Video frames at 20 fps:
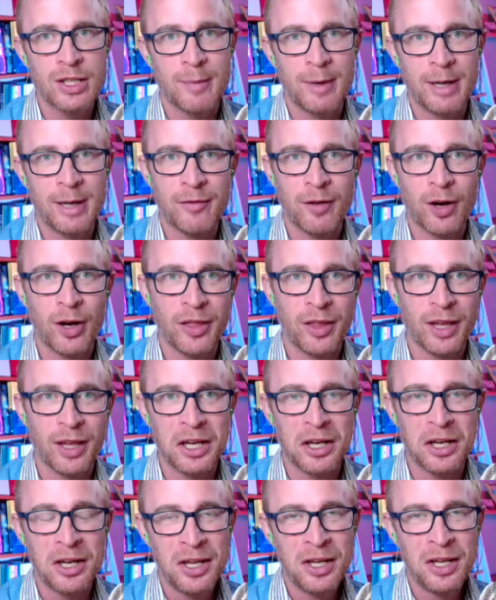I mean, if I
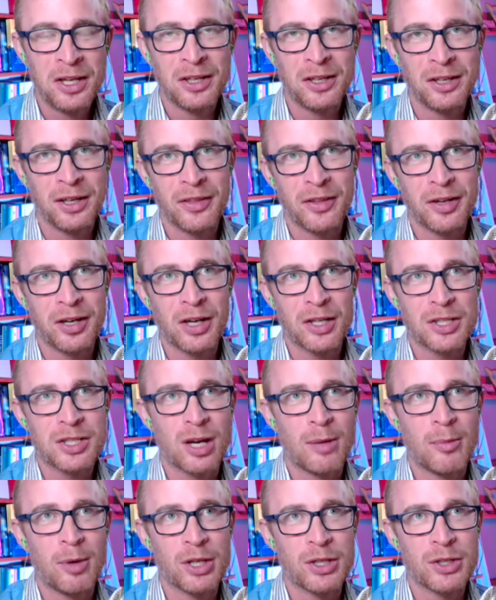think, you know, the last
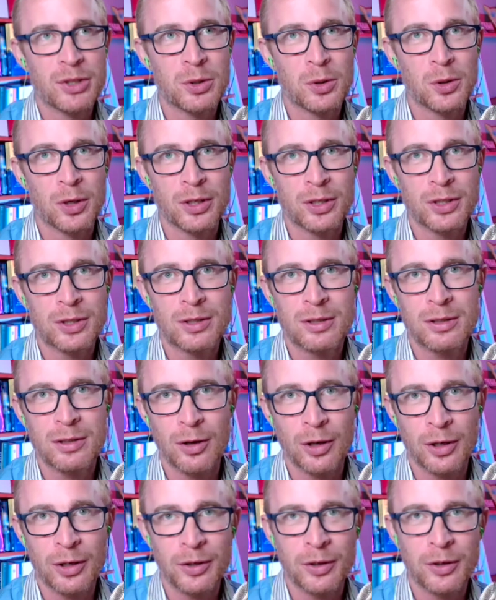time I saw a
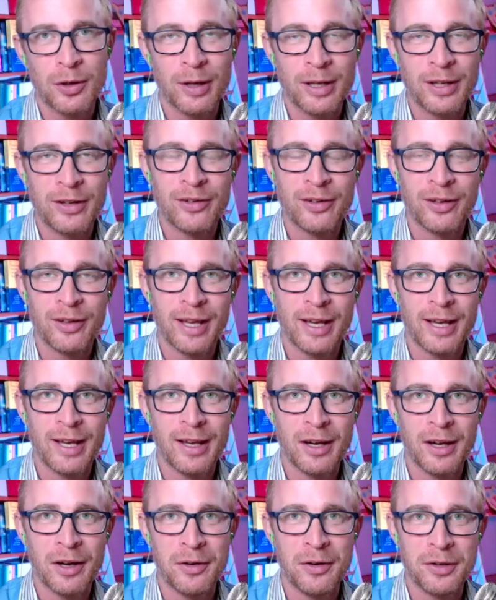dog who'd got into their
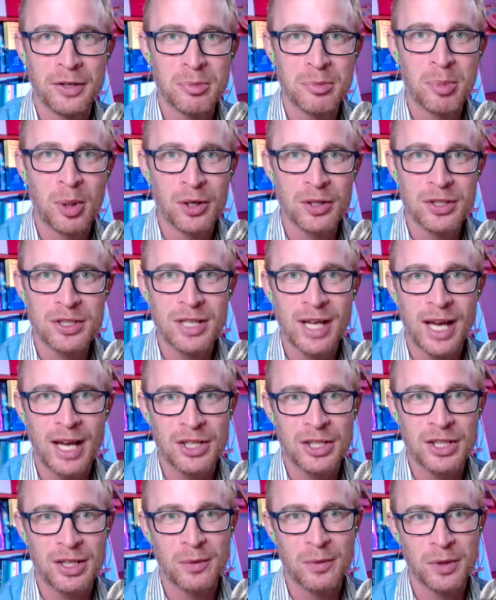owner's pot
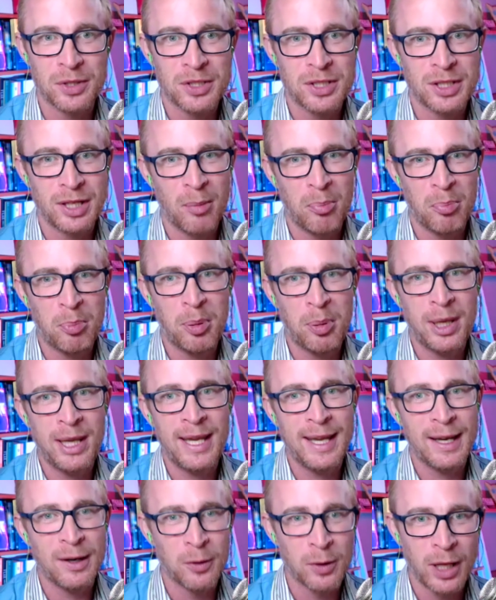stash, it was, you know,
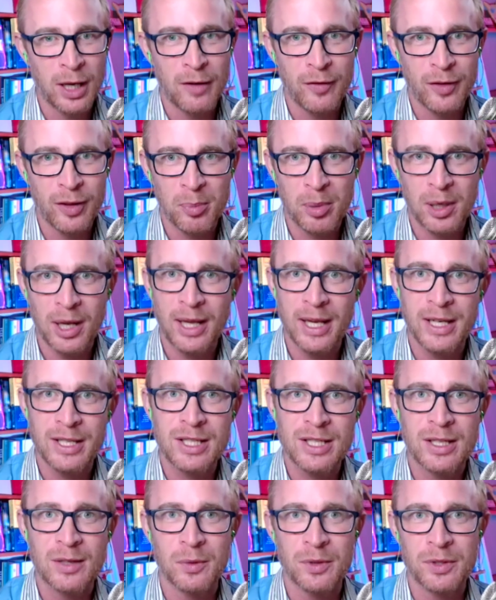peeing all over the place. It